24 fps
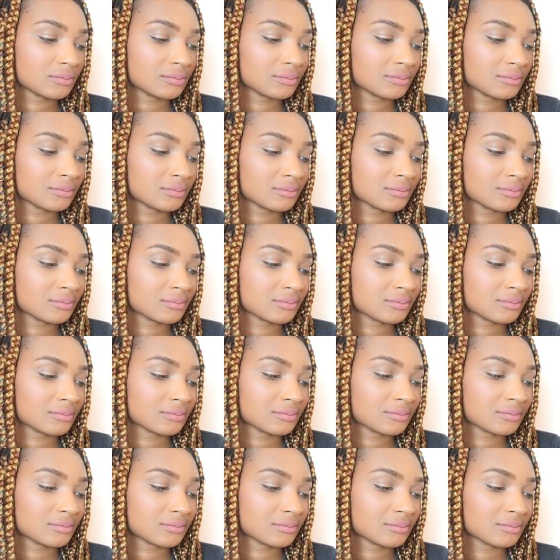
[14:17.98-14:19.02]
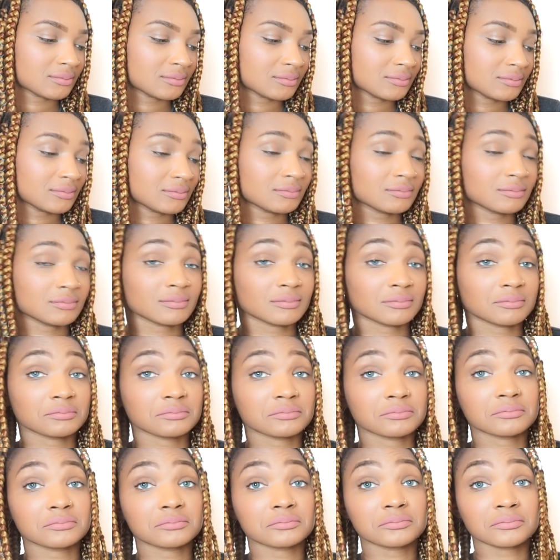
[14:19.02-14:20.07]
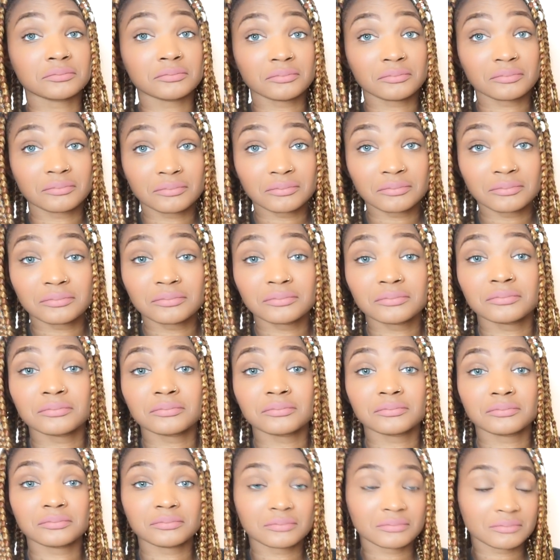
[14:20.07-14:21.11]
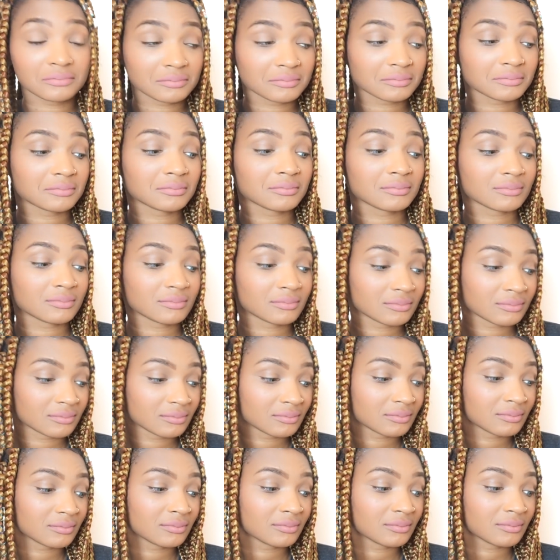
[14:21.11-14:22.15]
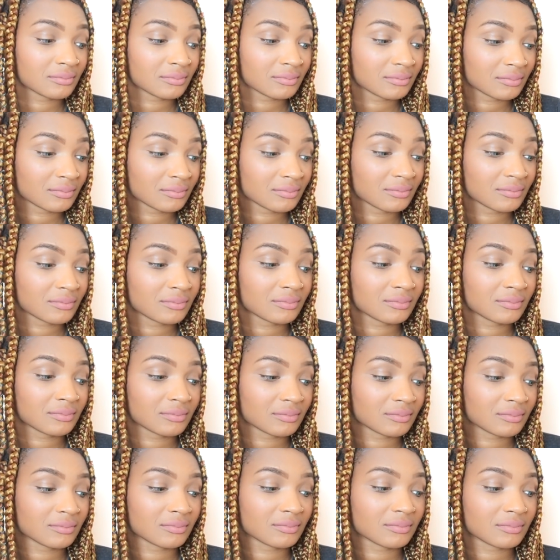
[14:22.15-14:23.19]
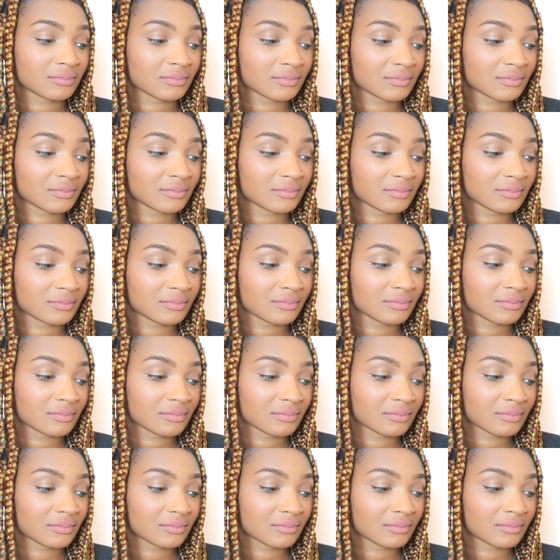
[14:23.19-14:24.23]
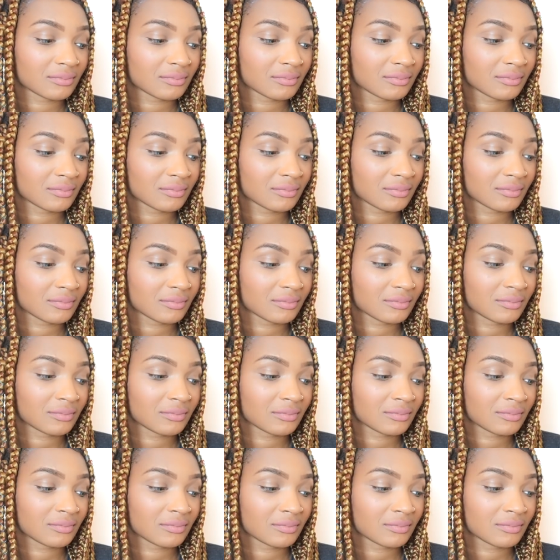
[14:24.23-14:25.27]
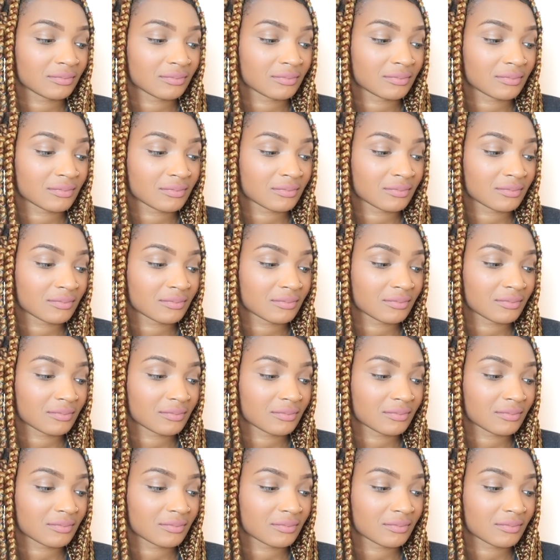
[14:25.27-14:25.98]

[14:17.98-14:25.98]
(silent)